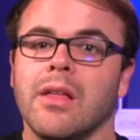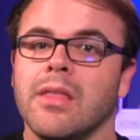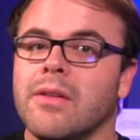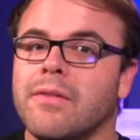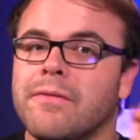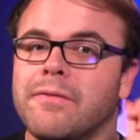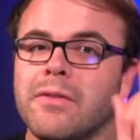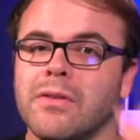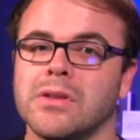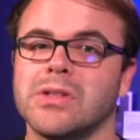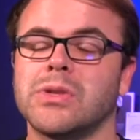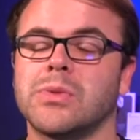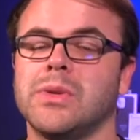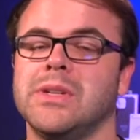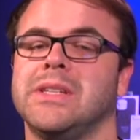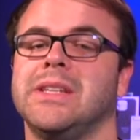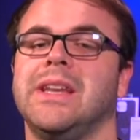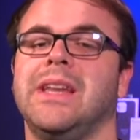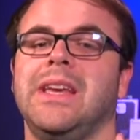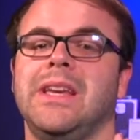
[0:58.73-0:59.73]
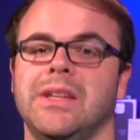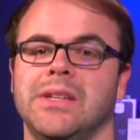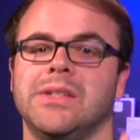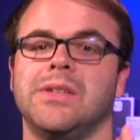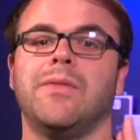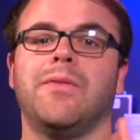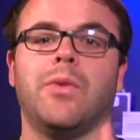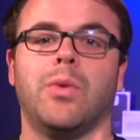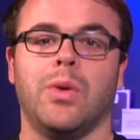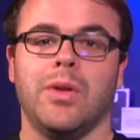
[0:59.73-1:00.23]
The first reason is
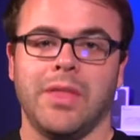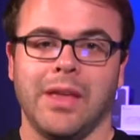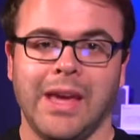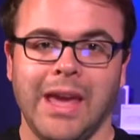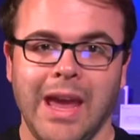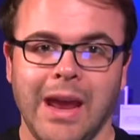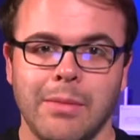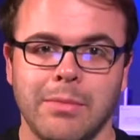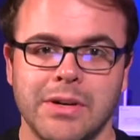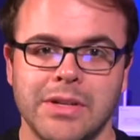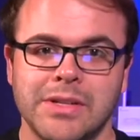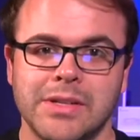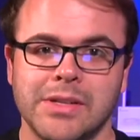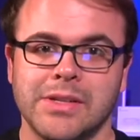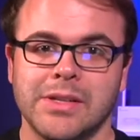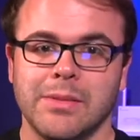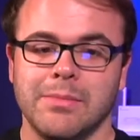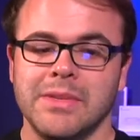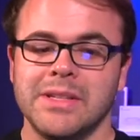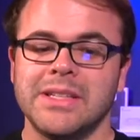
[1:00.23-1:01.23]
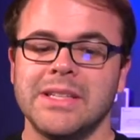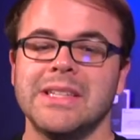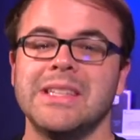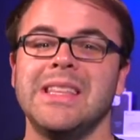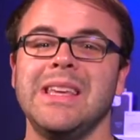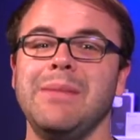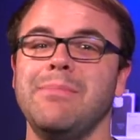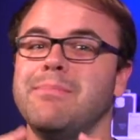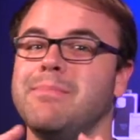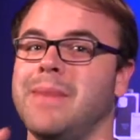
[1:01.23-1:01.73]
for the camera system. This is
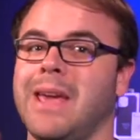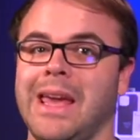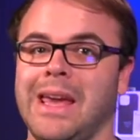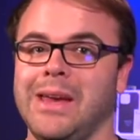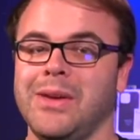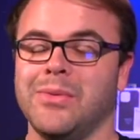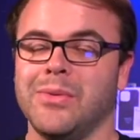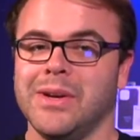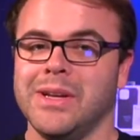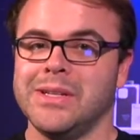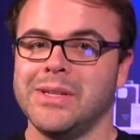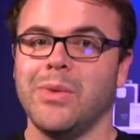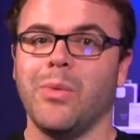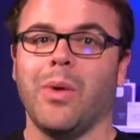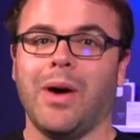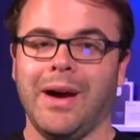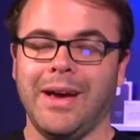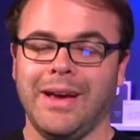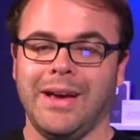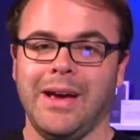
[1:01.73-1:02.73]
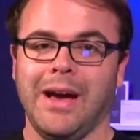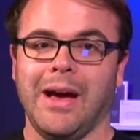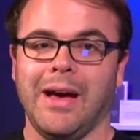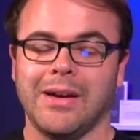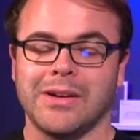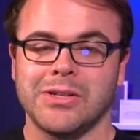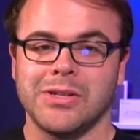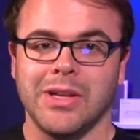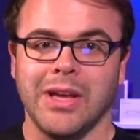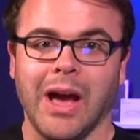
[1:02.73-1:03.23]
the main reason why I
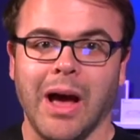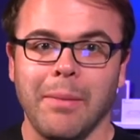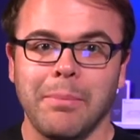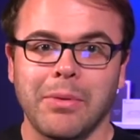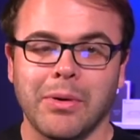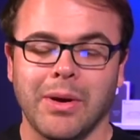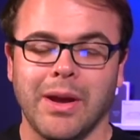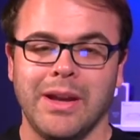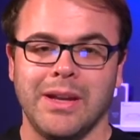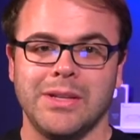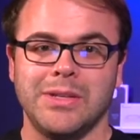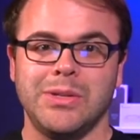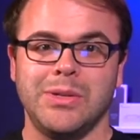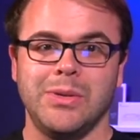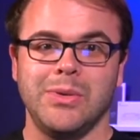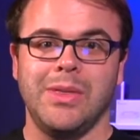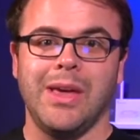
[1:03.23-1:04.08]
actually upgraded to the